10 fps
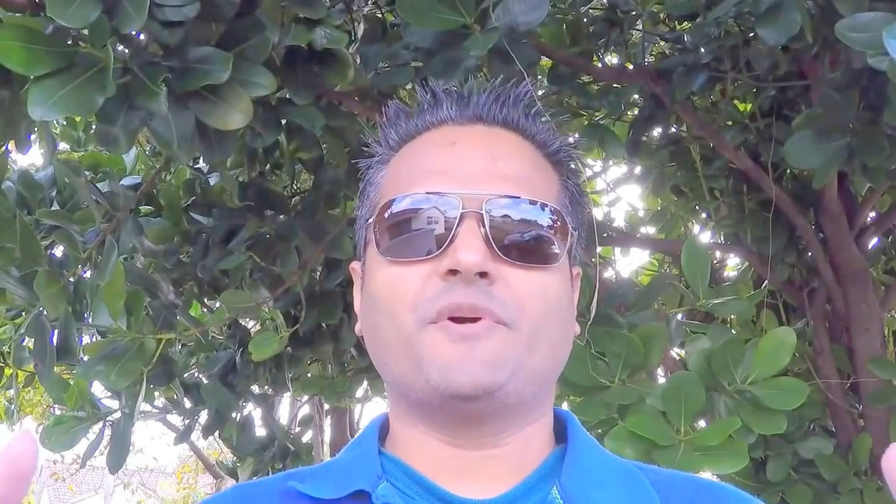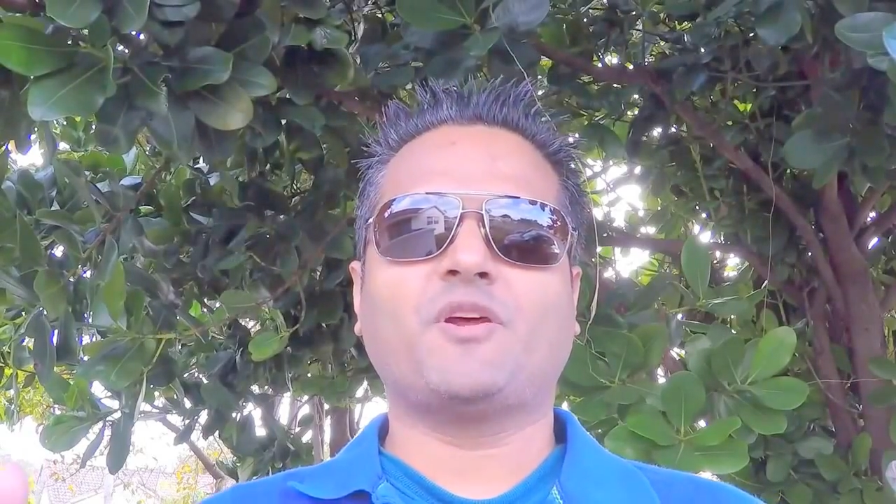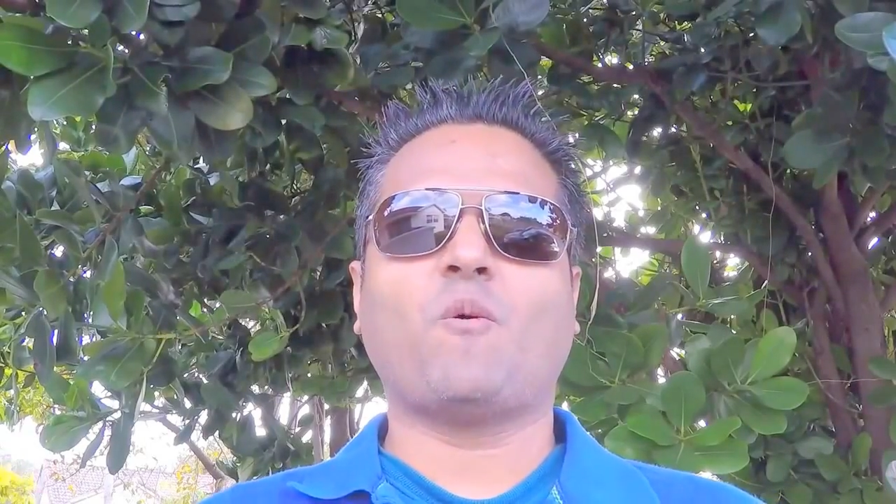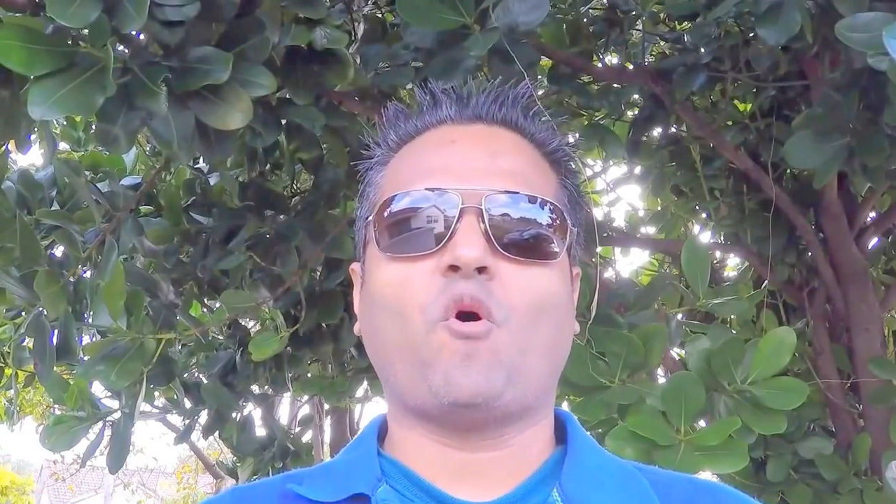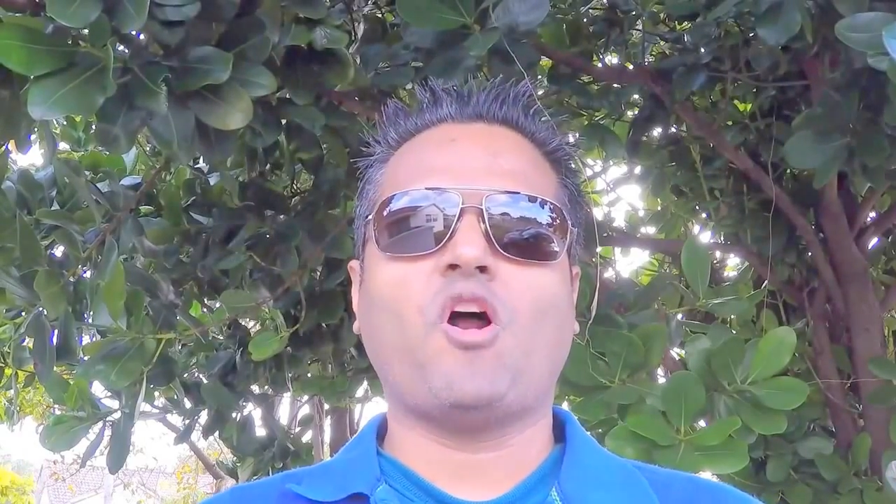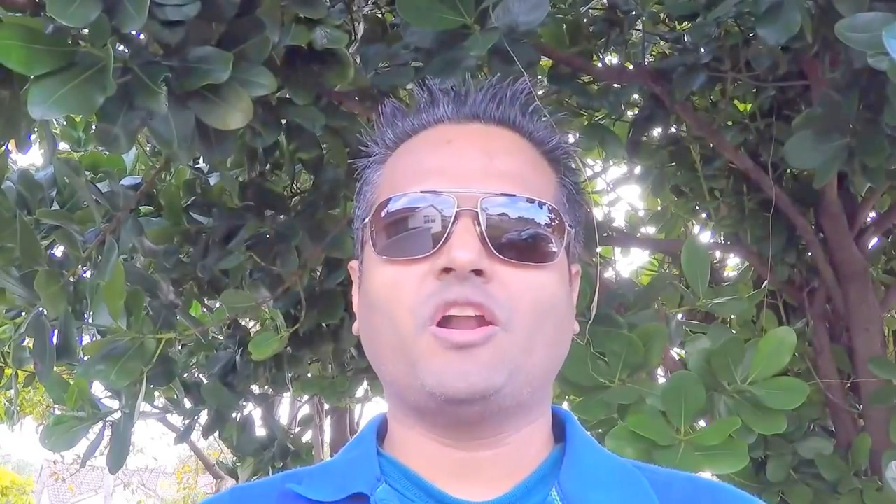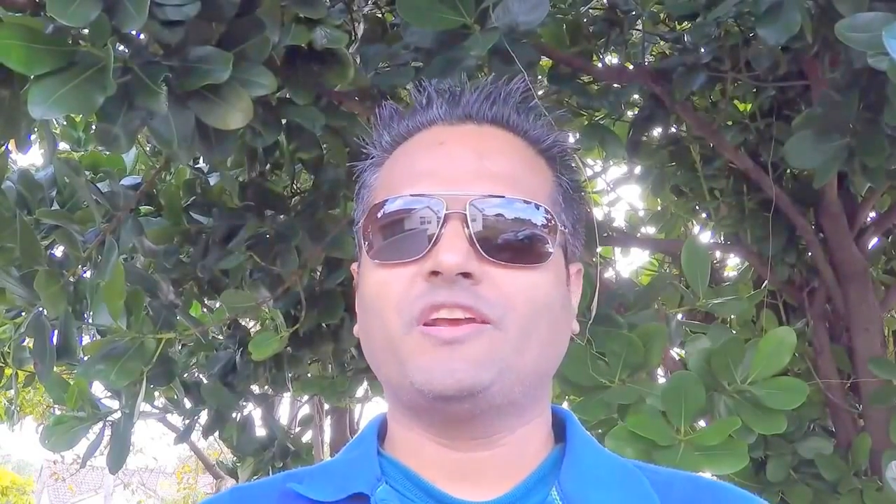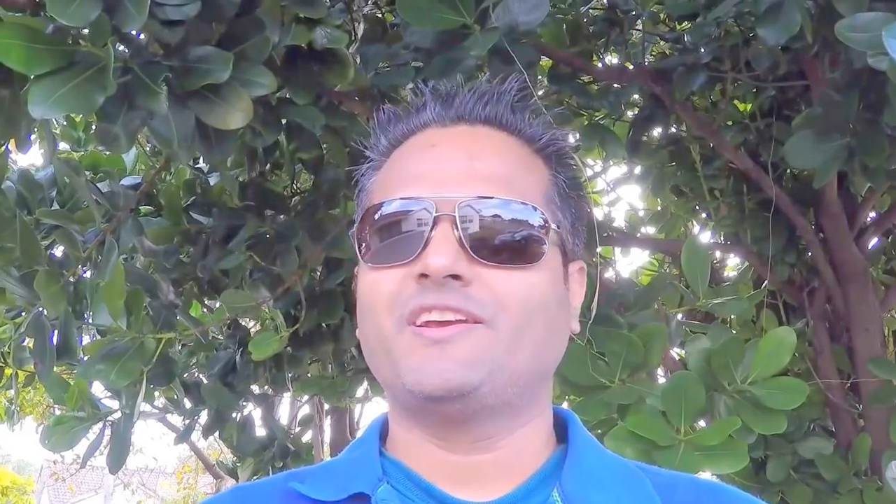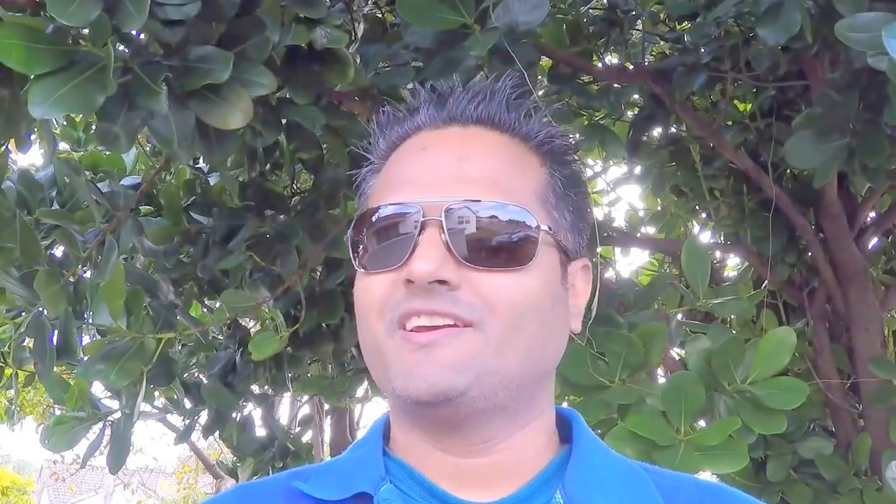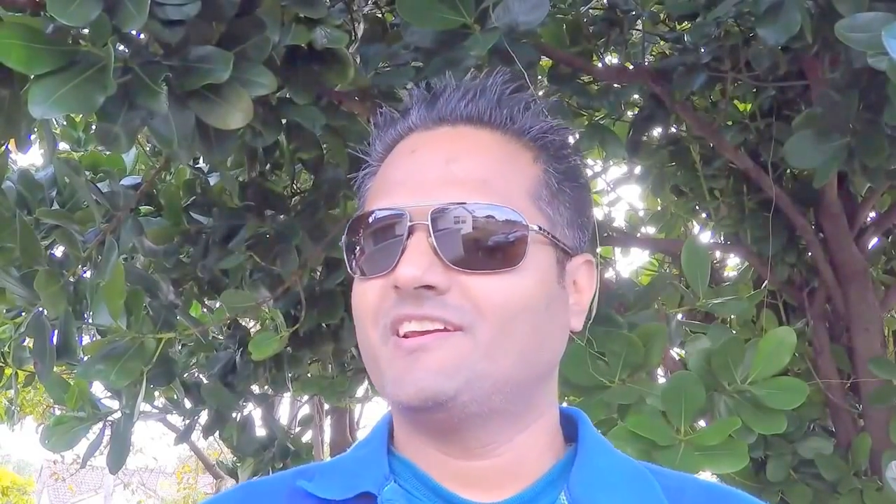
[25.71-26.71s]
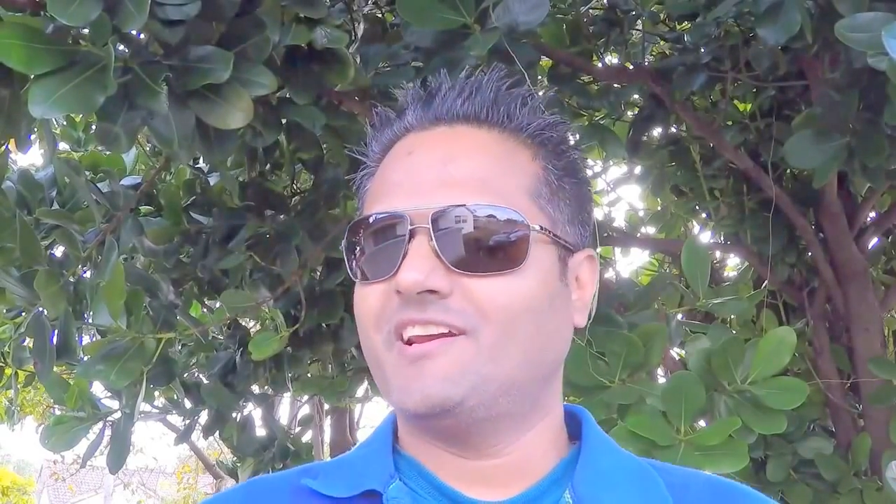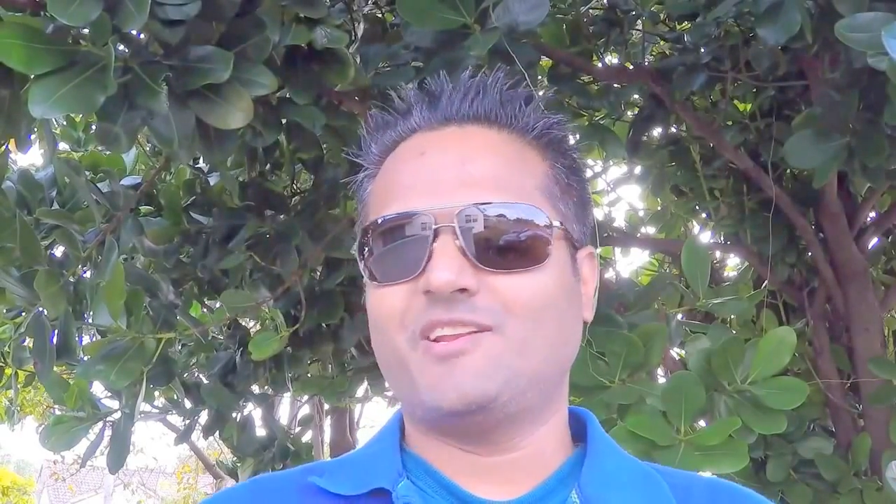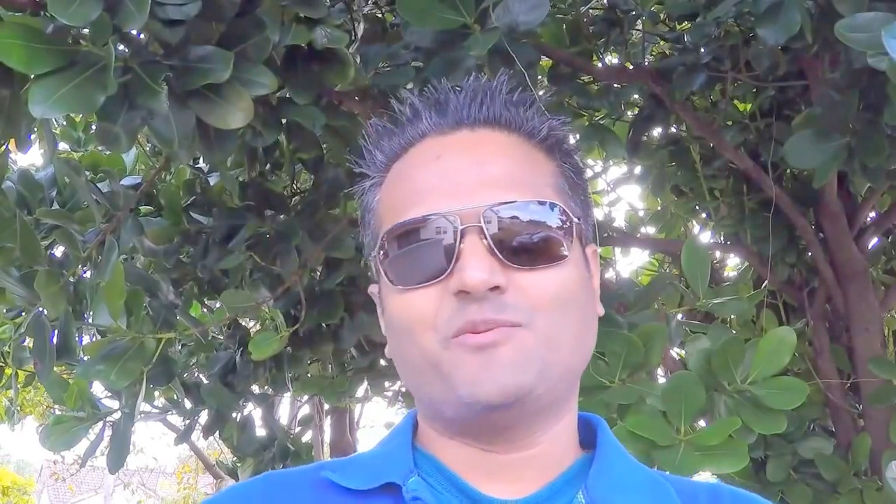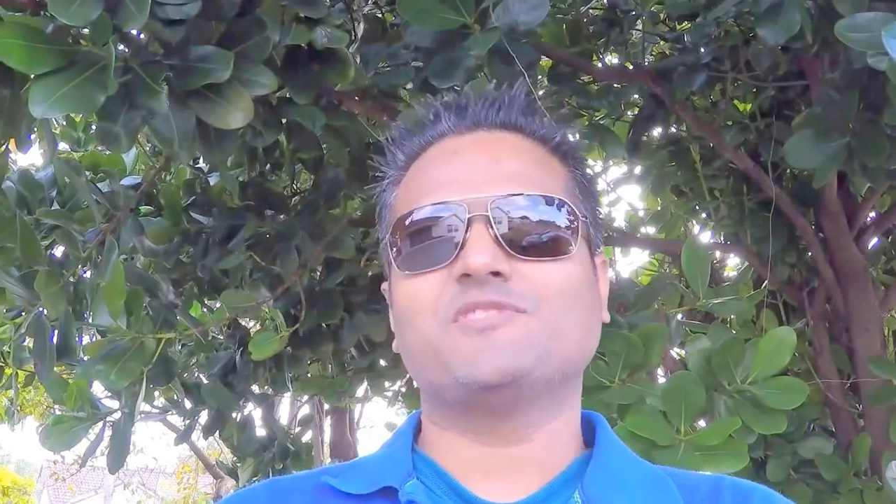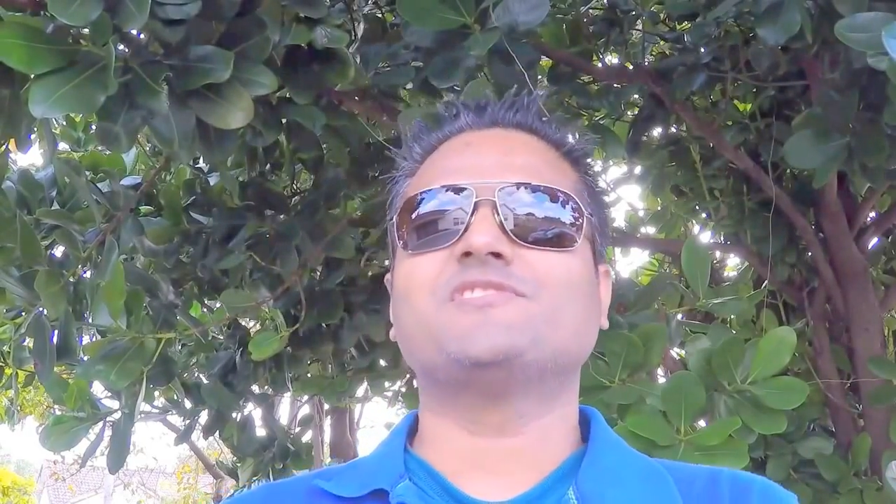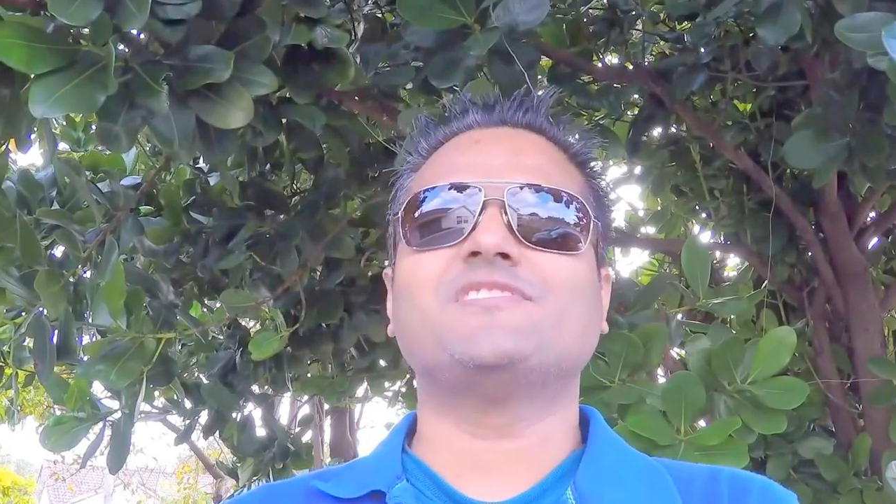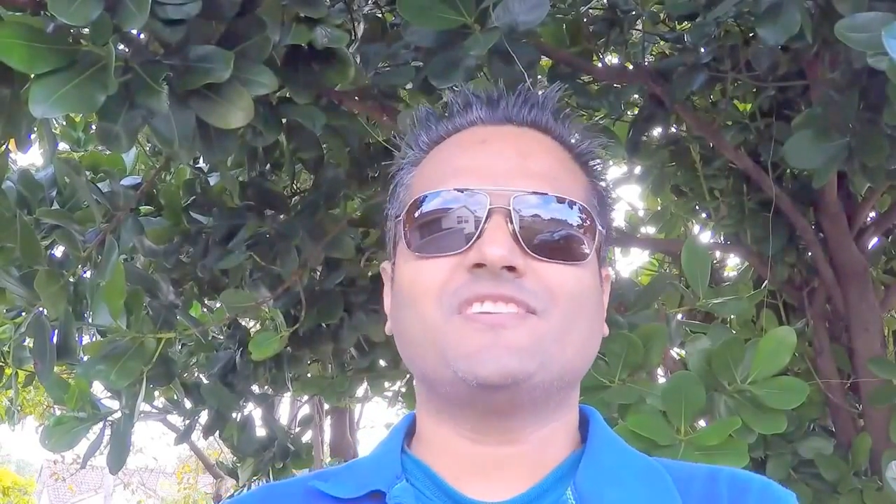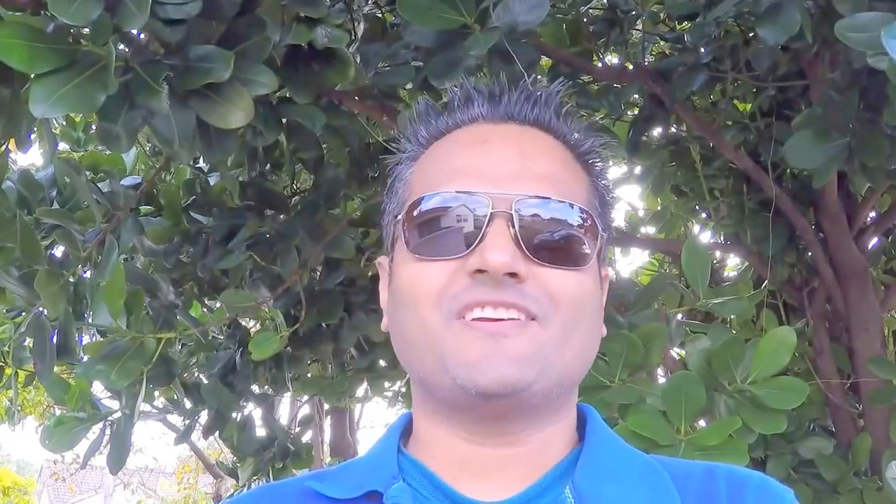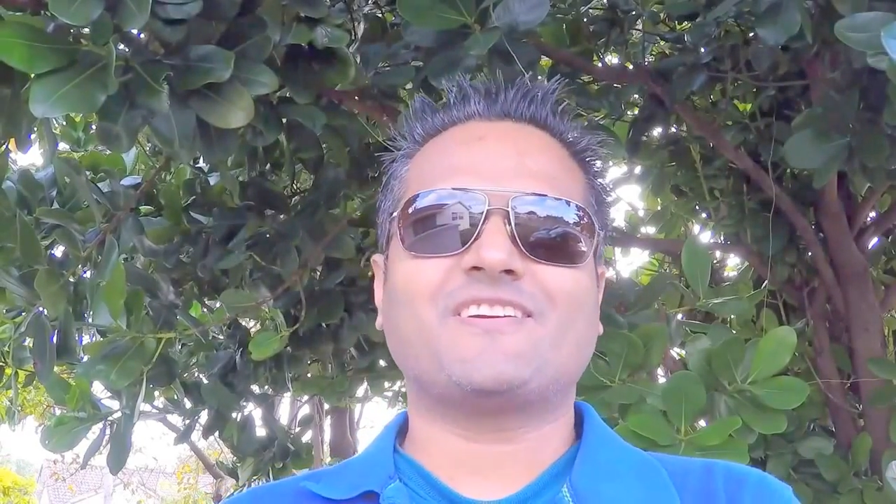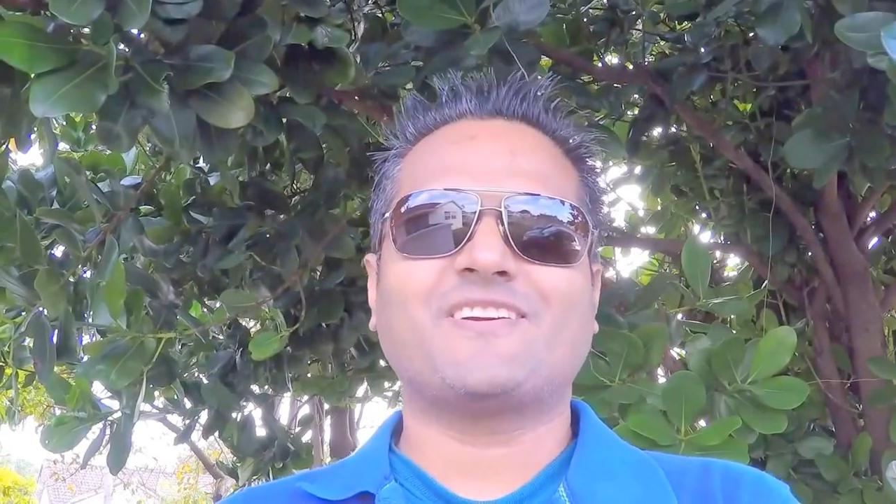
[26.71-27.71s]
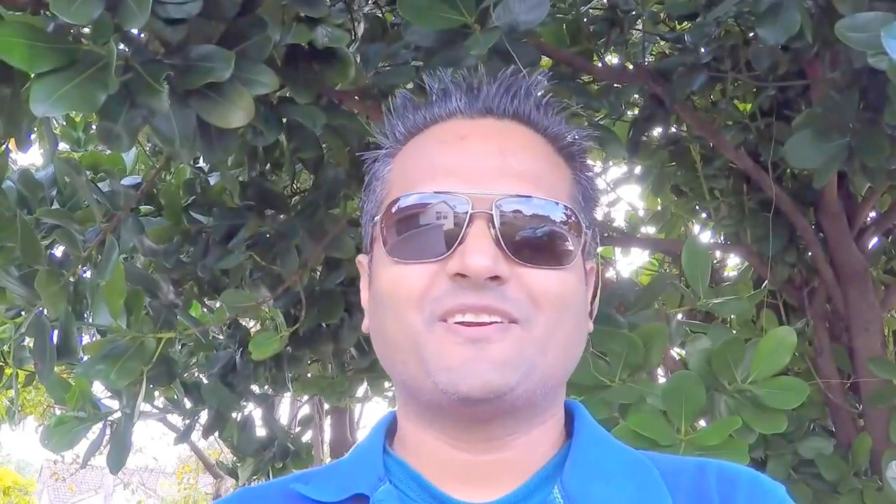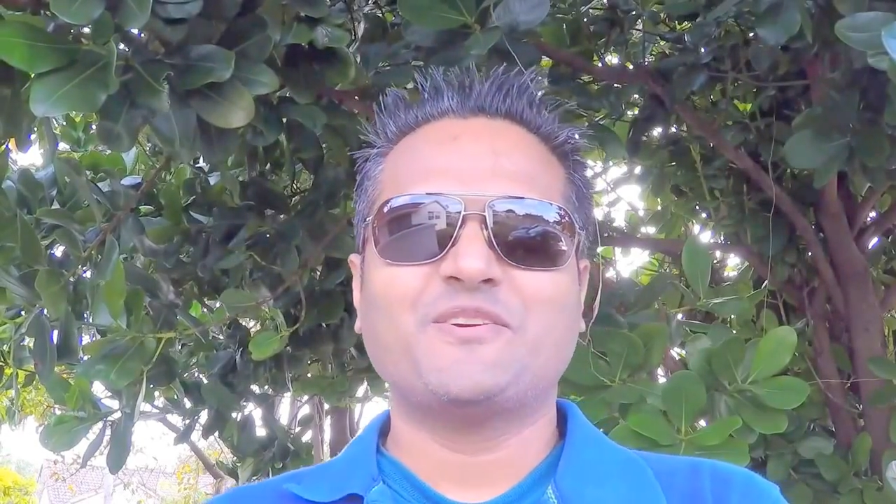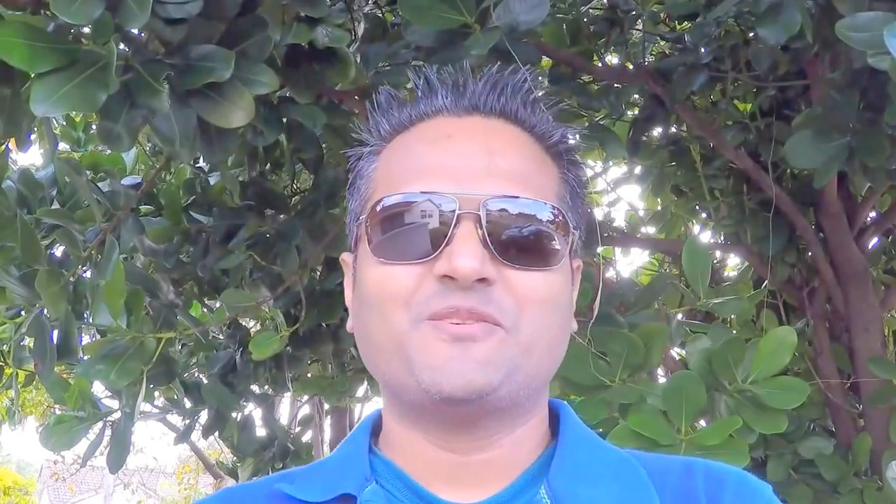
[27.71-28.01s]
an award and he wasn't there.